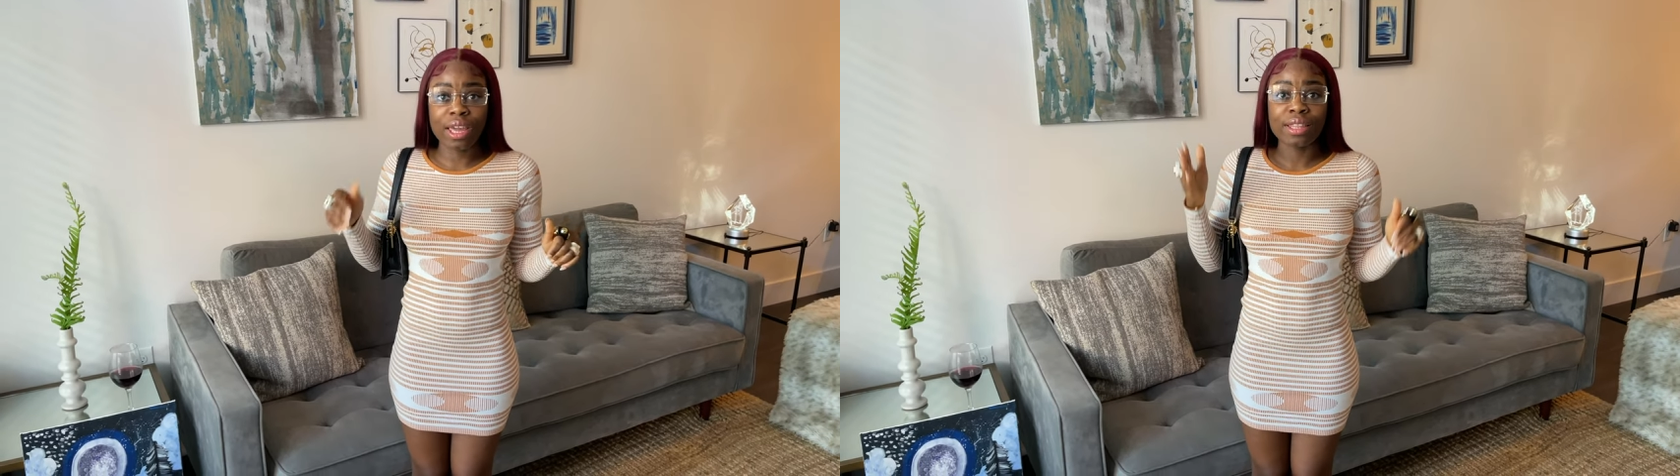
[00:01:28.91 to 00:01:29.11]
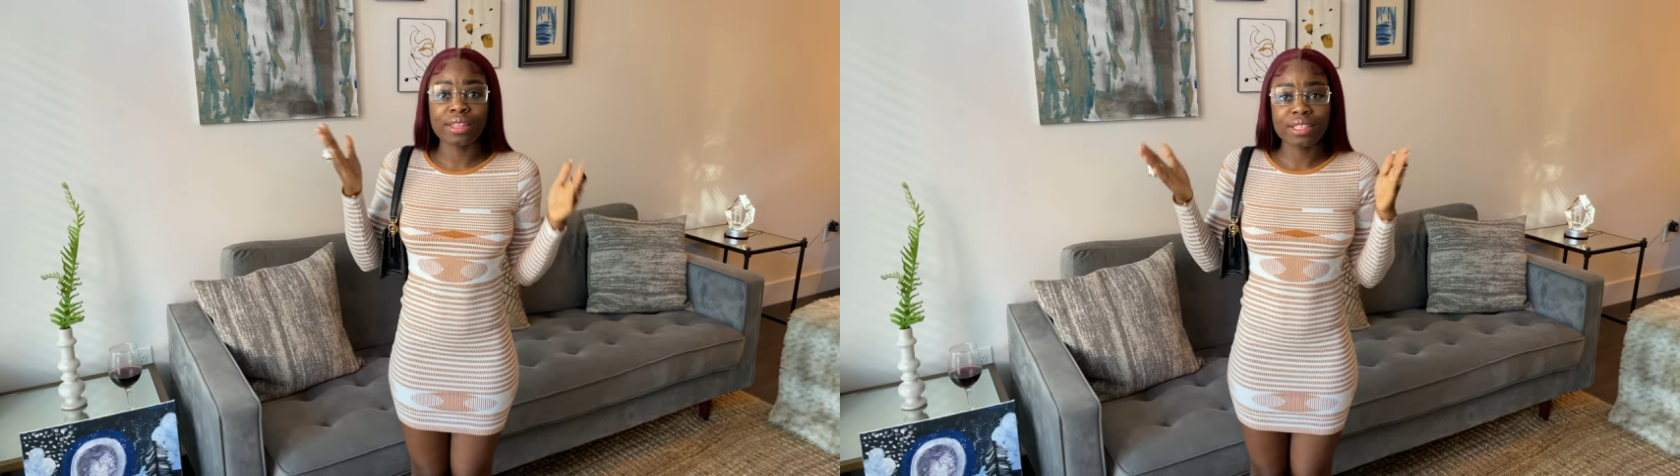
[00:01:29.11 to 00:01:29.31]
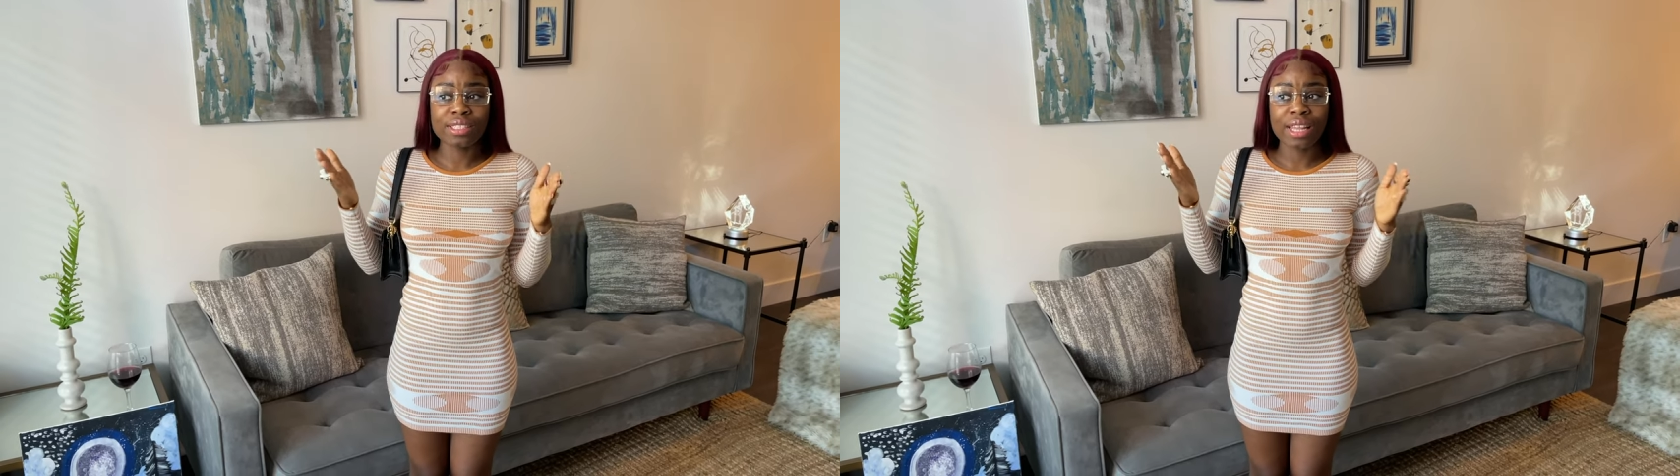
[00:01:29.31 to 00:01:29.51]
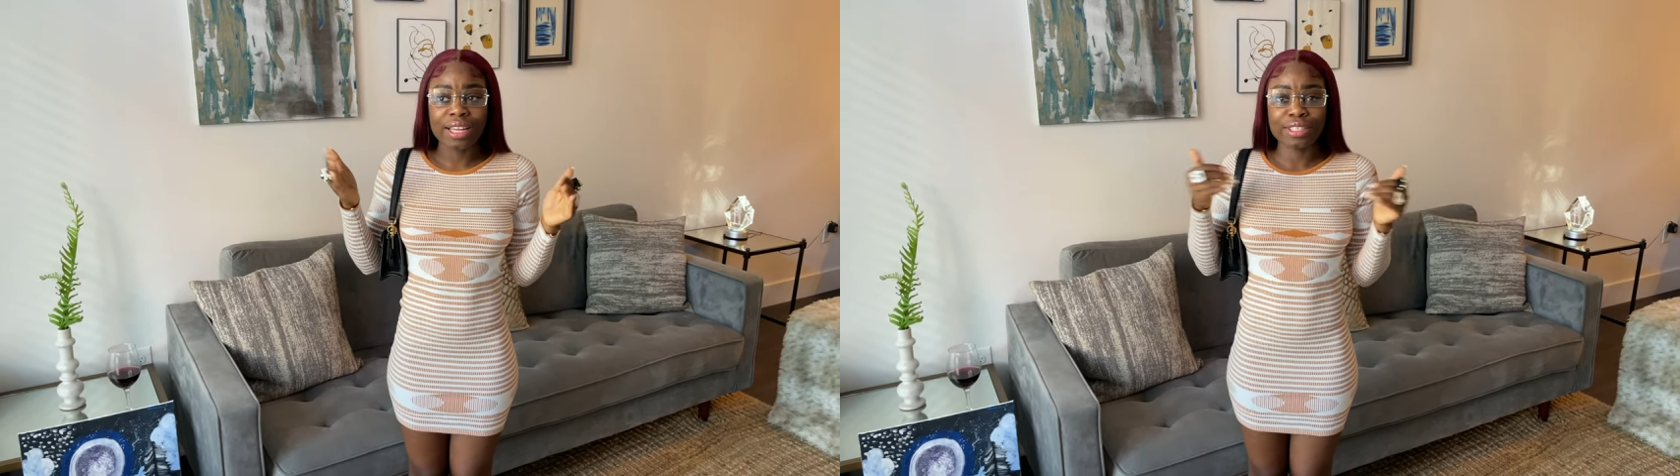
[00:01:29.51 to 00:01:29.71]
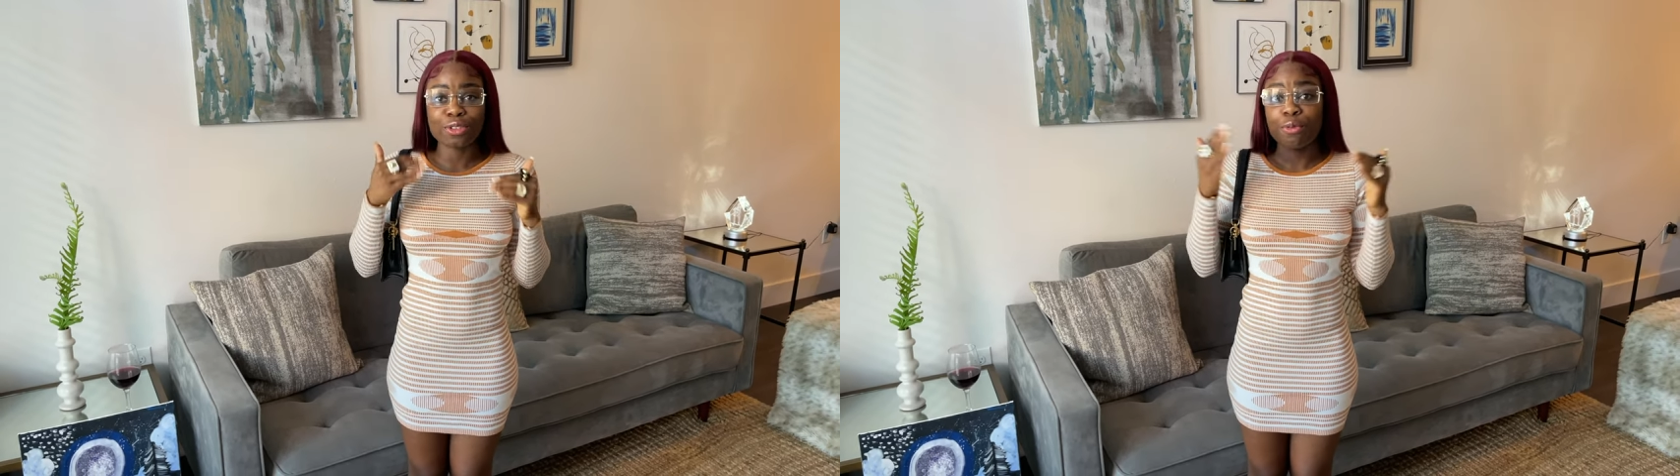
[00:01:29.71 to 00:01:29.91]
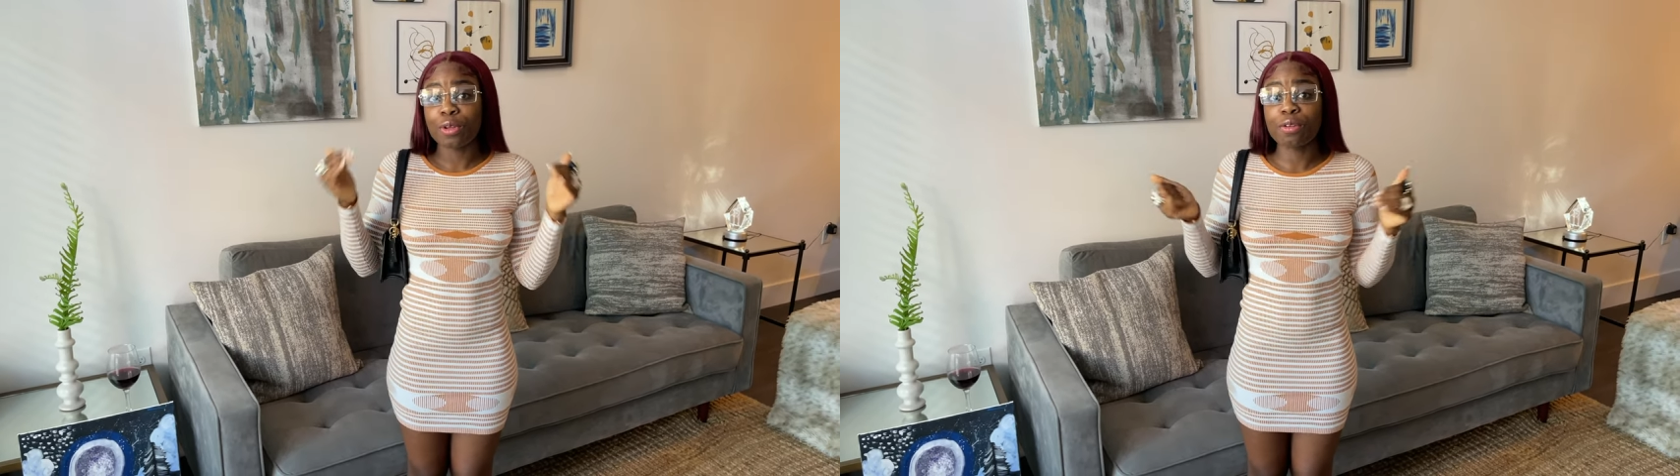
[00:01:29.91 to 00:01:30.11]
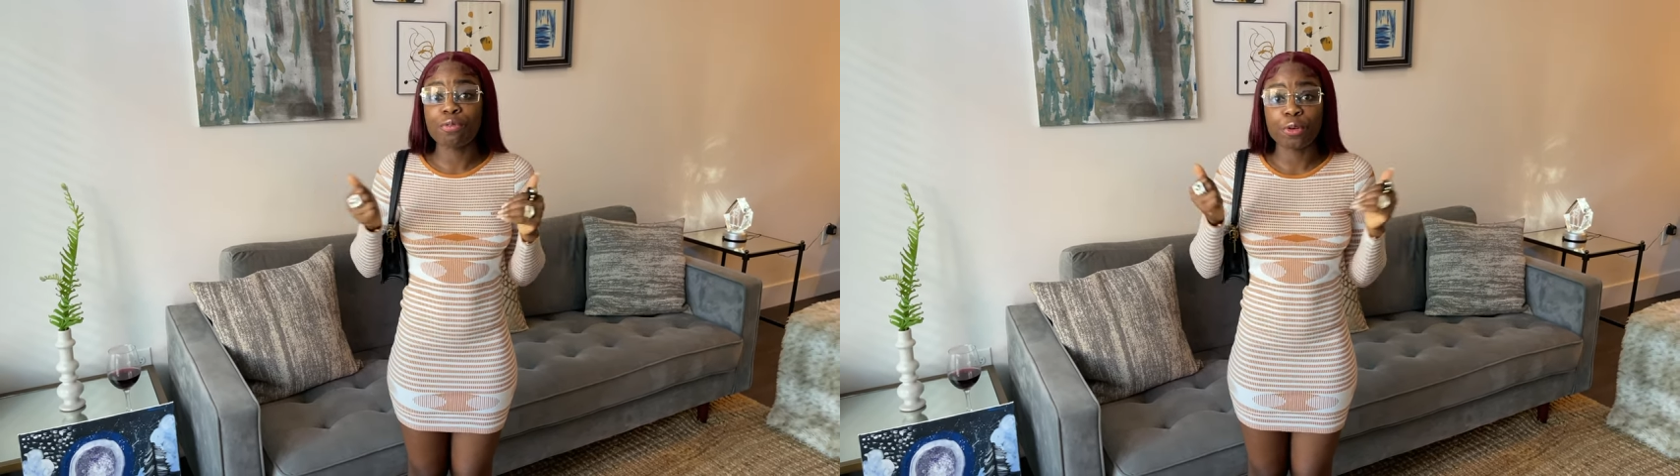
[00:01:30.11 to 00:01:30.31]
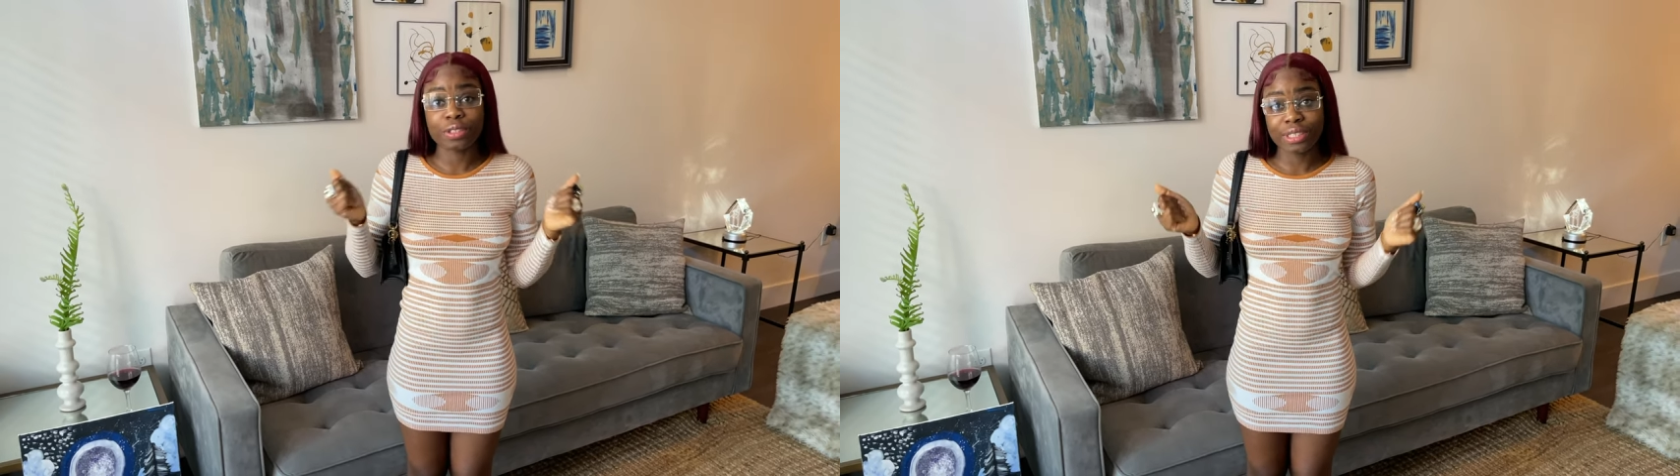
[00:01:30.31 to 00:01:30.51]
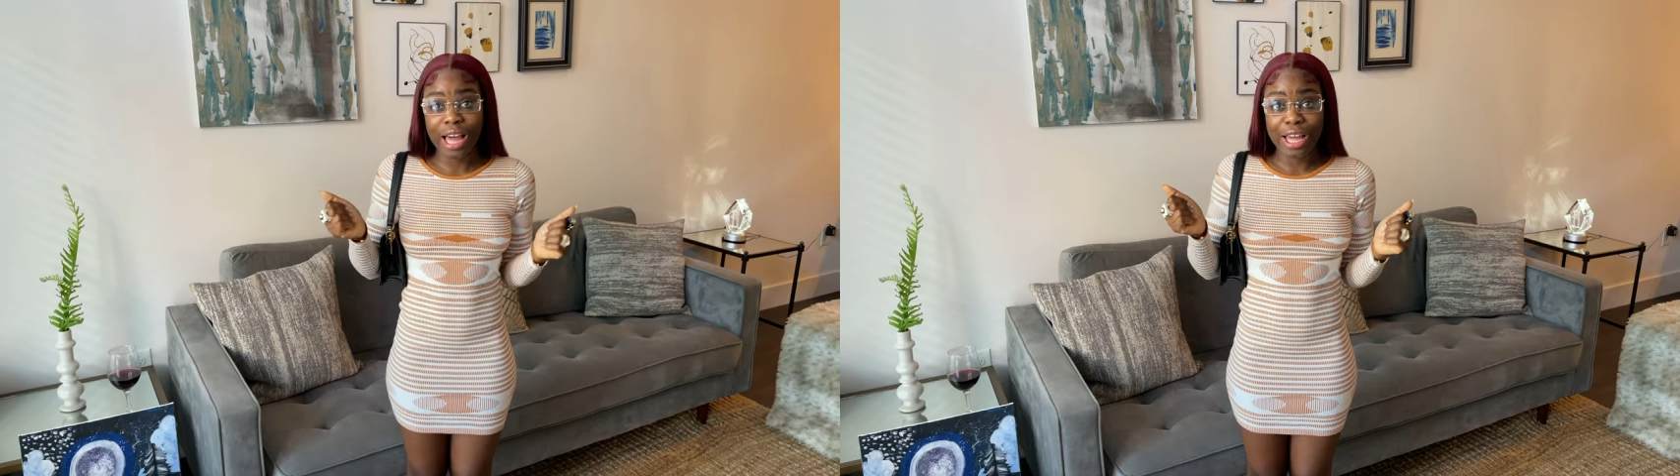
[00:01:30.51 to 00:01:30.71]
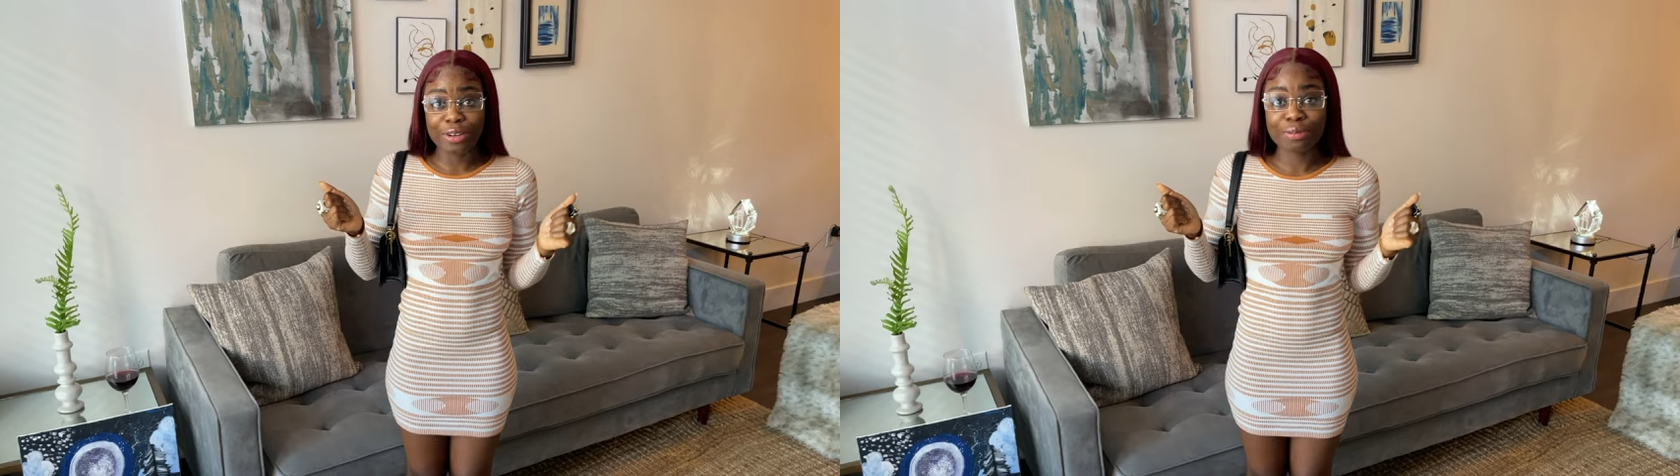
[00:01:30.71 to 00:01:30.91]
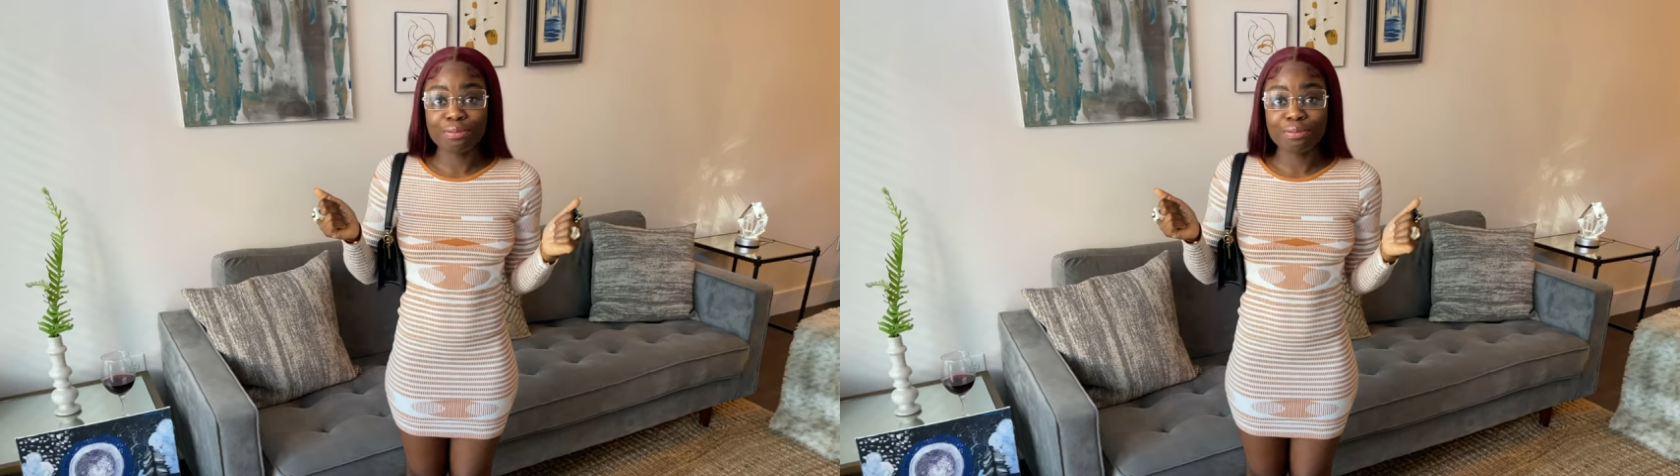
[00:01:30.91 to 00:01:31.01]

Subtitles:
And these glasses are really versatile.